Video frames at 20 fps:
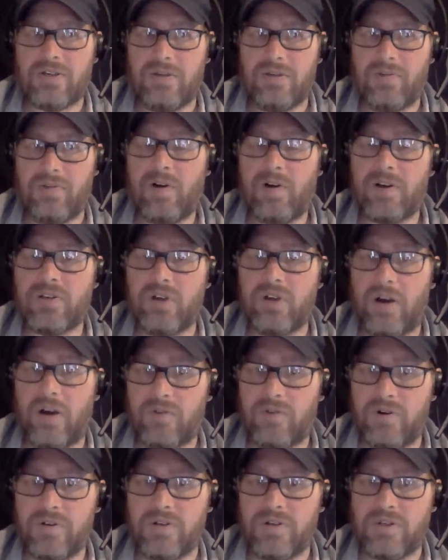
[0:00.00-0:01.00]
Some of our
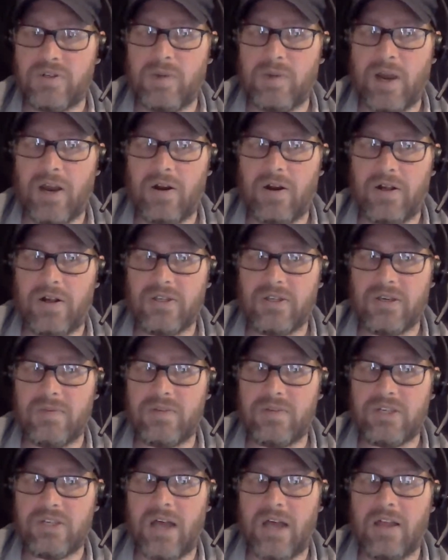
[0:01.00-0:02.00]
softwares, Inspire and
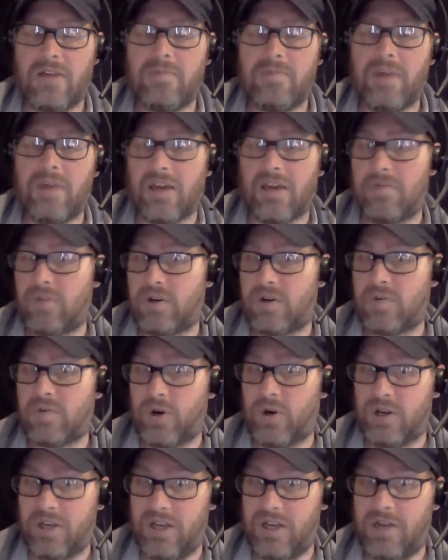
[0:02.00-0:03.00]
SimSolid, make it much
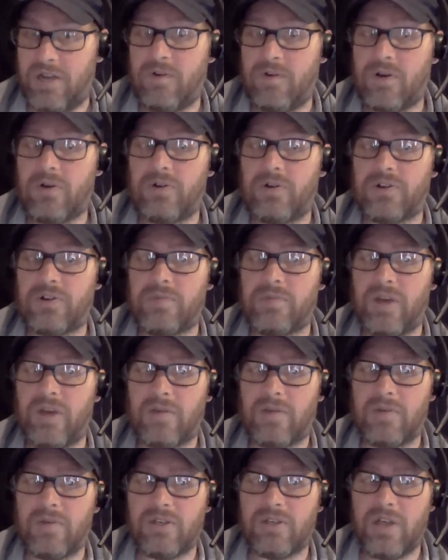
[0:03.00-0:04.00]
more difficult to
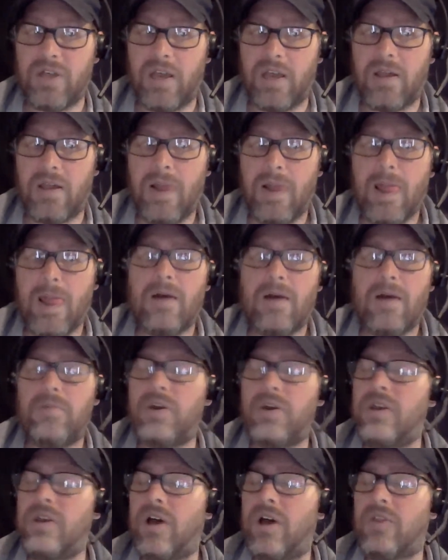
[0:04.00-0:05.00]
make a mistake,
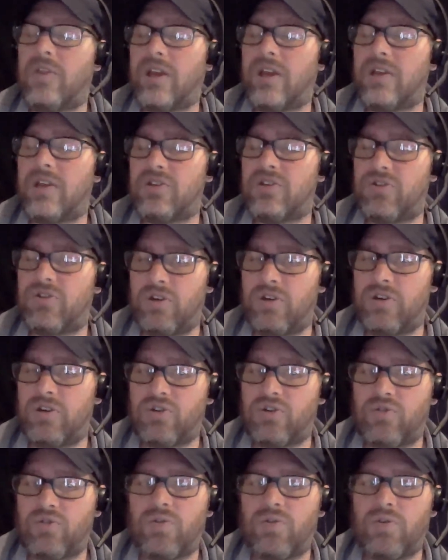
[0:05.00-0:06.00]
but nothing is
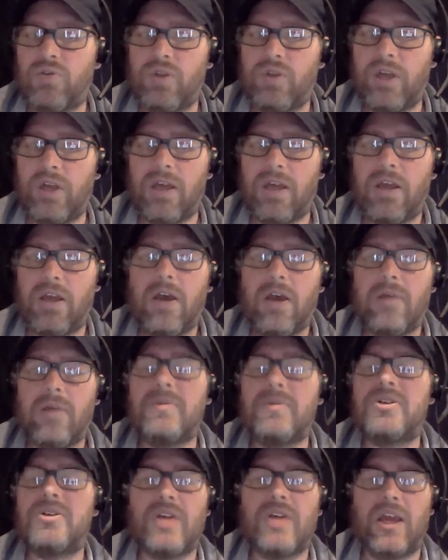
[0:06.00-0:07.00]
truly
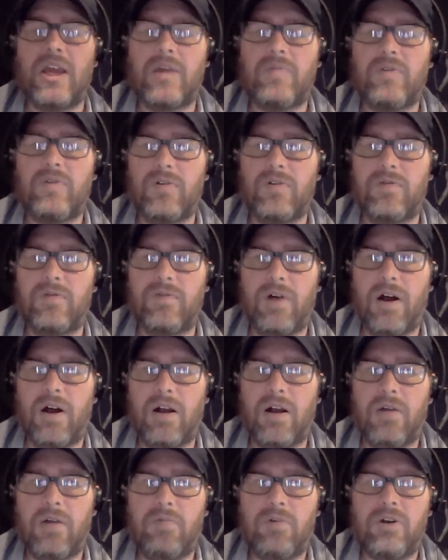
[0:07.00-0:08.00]
mistake-proof.
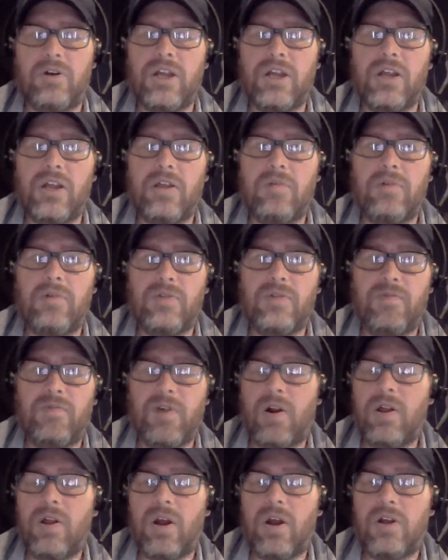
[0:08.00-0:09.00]
We're dealing with
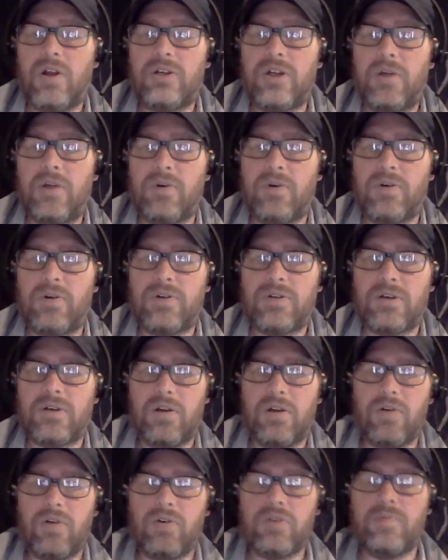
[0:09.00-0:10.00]
very large numbers.
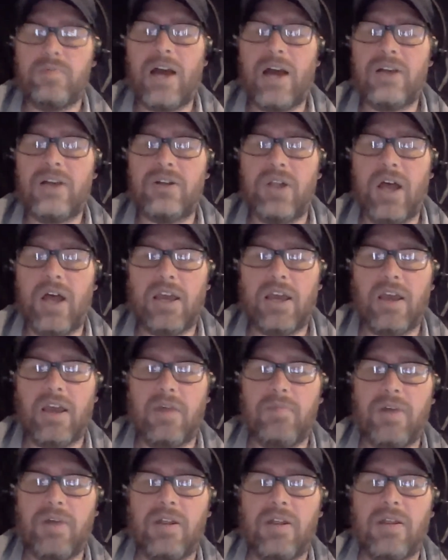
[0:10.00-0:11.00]
Young's moduli
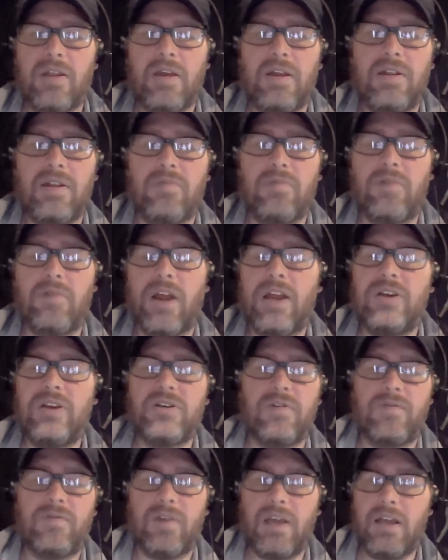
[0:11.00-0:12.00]
can be in the
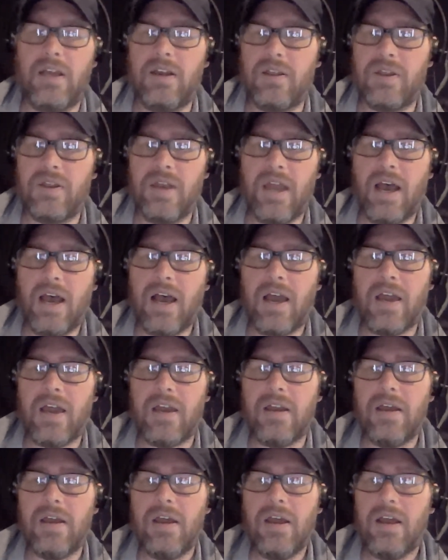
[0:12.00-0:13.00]
range of e to the
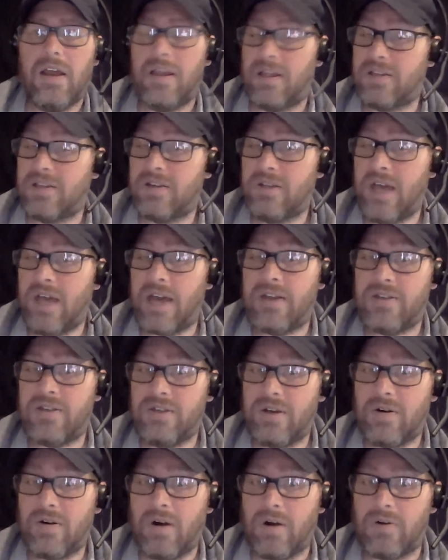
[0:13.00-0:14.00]
9. That's a lot of
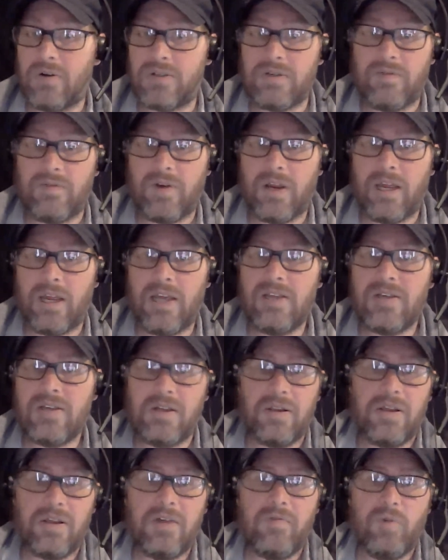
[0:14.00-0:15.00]
zeros, and very
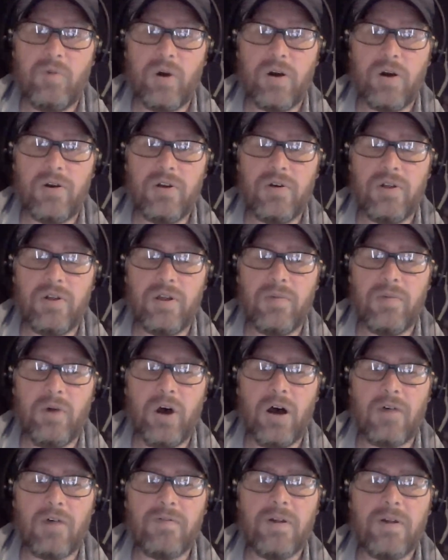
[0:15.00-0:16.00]
easy to leave one or two of them
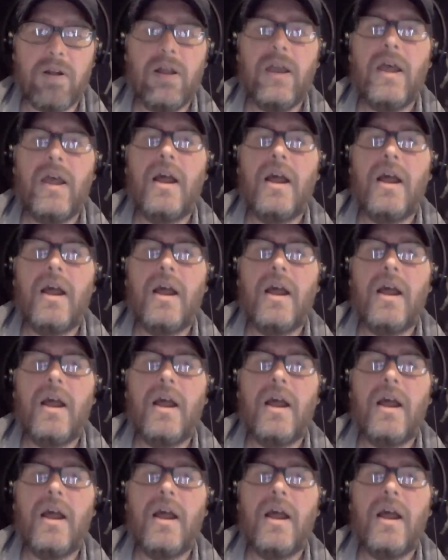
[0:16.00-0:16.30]
off.